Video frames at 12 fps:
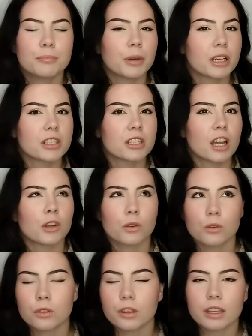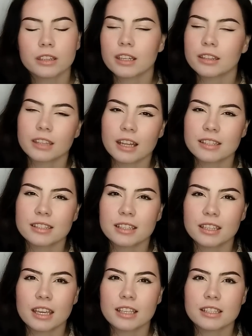But I don't think that that's
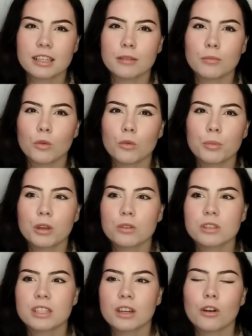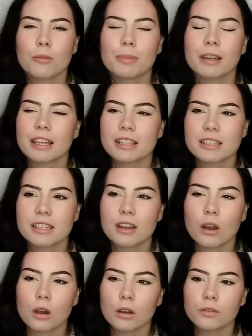the case anymore, because there are
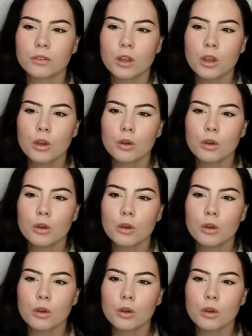plenty of